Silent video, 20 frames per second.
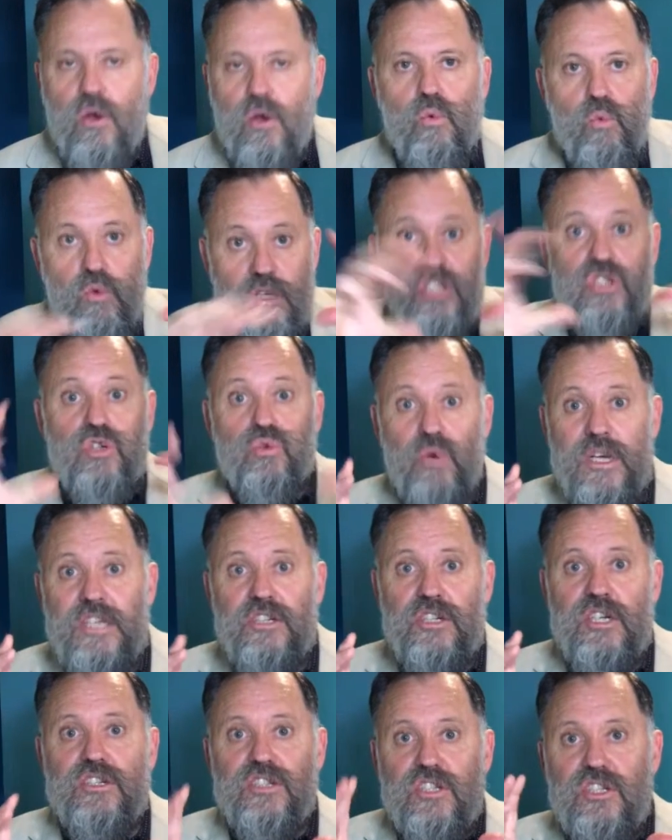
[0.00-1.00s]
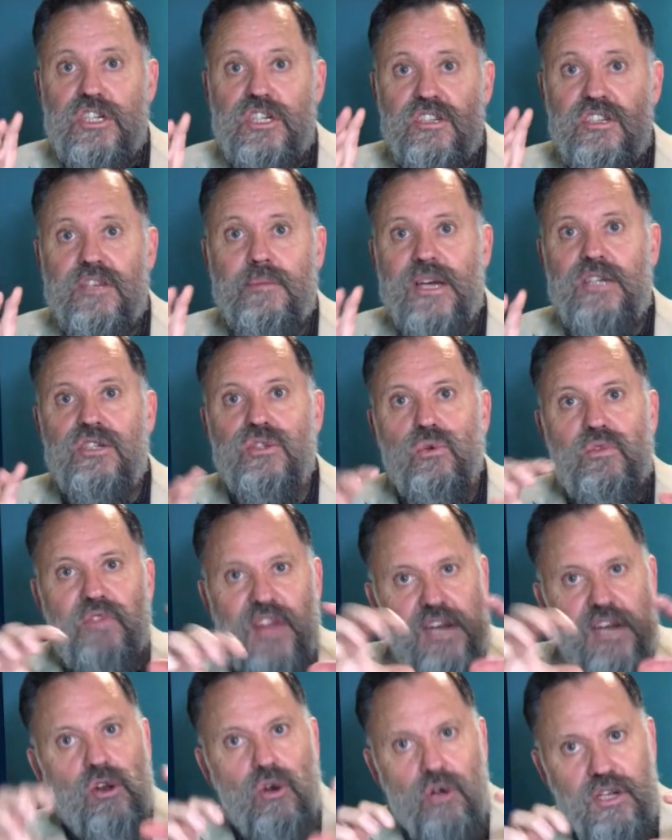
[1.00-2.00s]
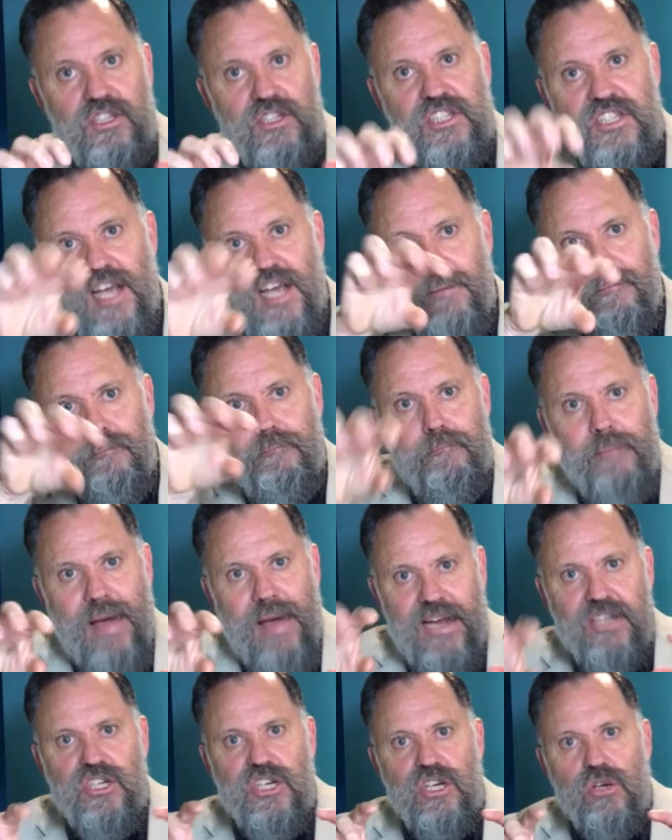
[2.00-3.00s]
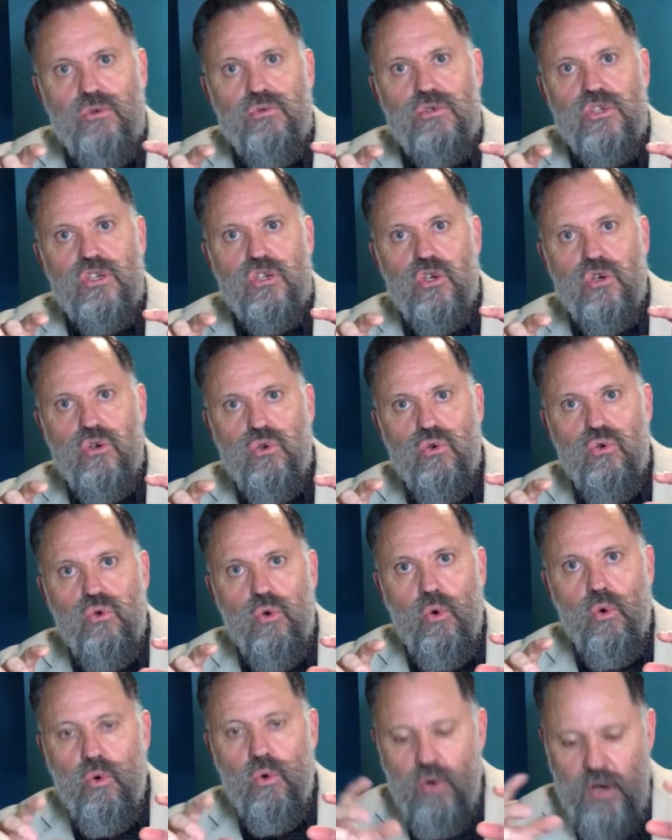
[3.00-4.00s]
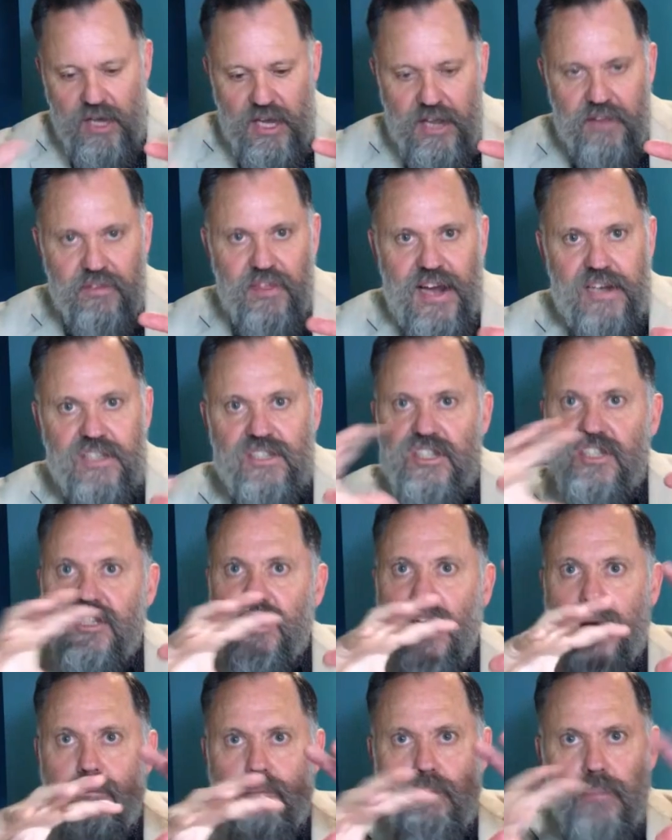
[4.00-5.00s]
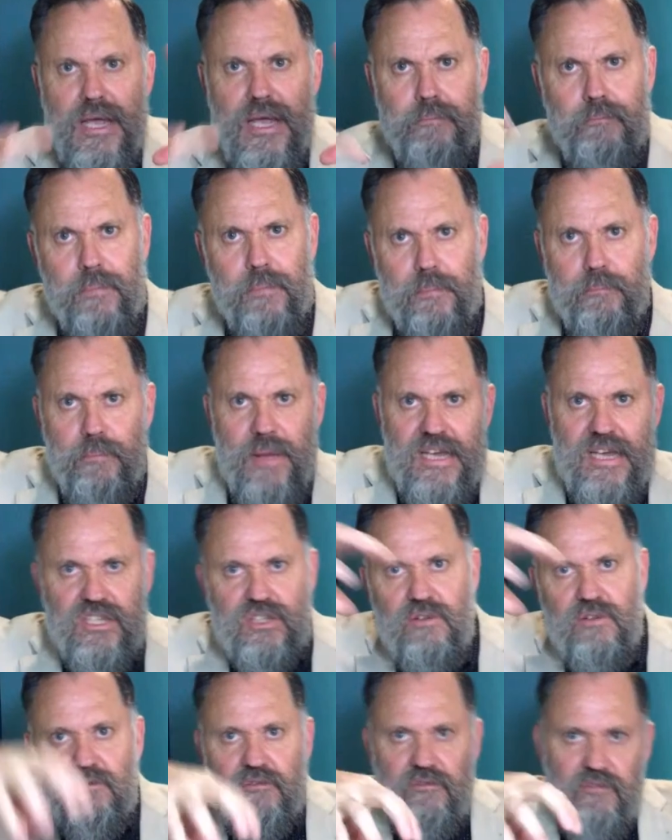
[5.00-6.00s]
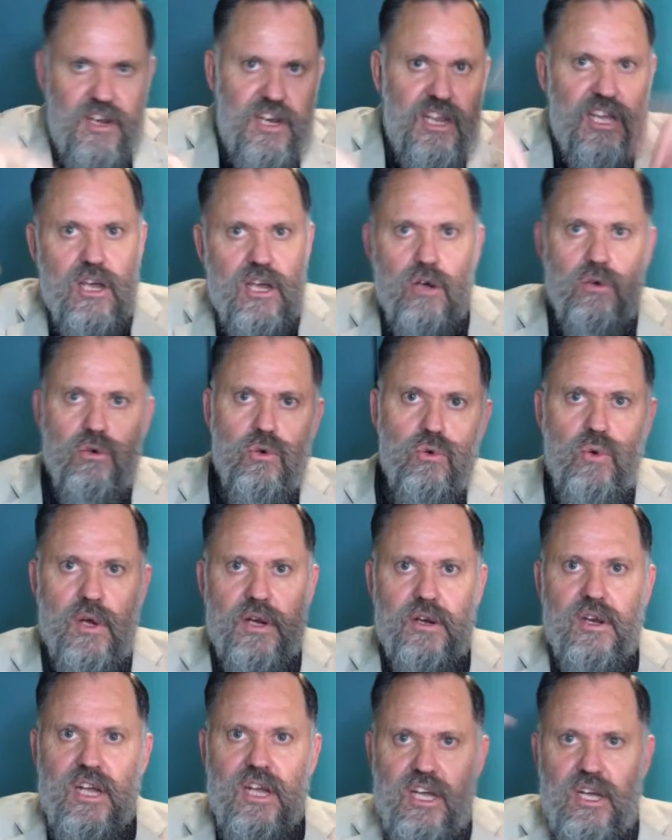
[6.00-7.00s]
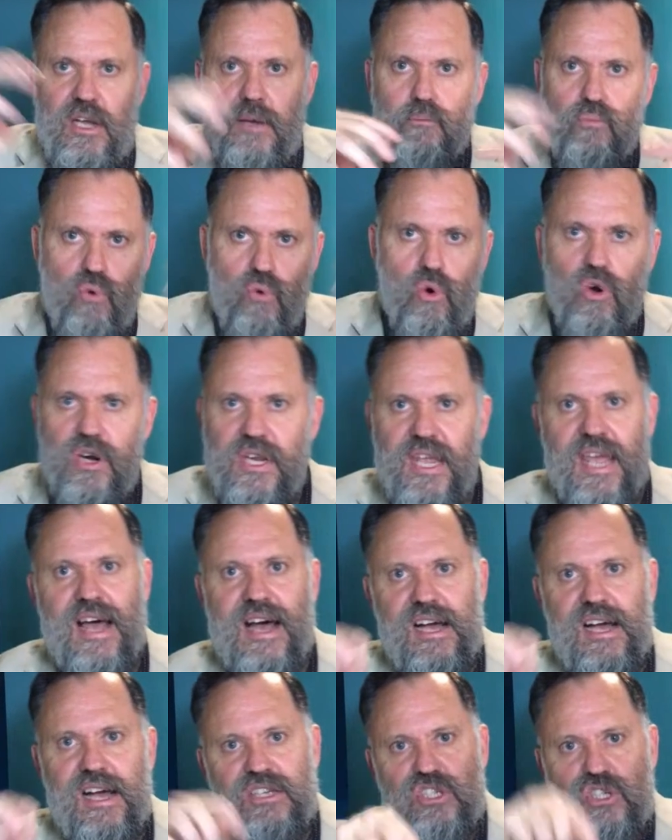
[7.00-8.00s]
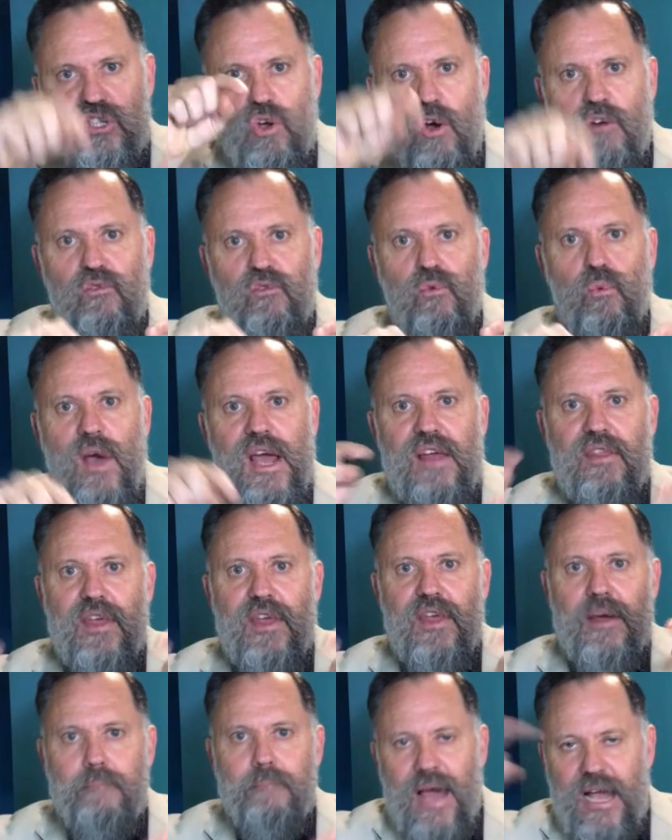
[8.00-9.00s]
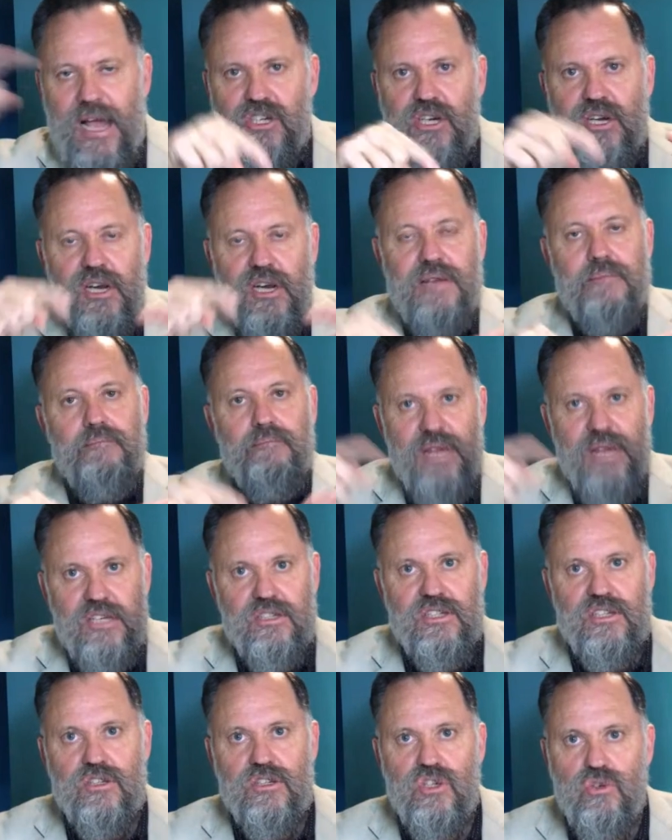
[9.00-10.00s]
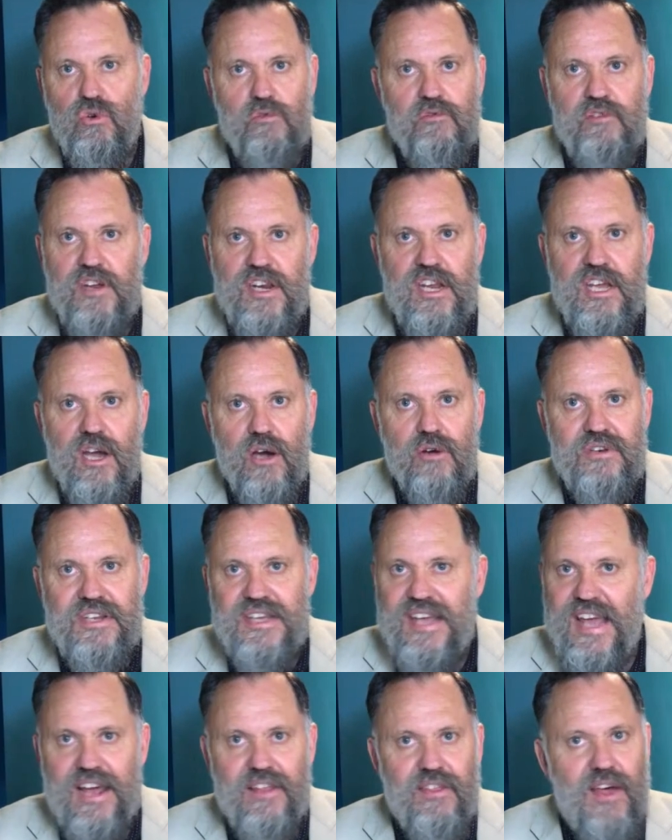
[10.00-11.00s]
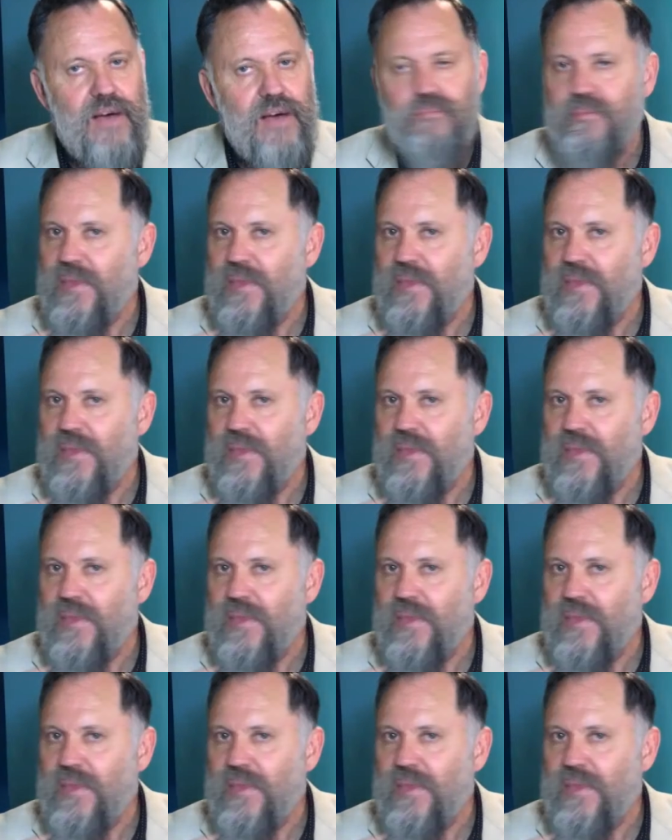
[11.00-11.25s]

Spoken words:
switches, just to make sure they're not some magical tool that some big piece of video and broadcast software that magically mixes your video together.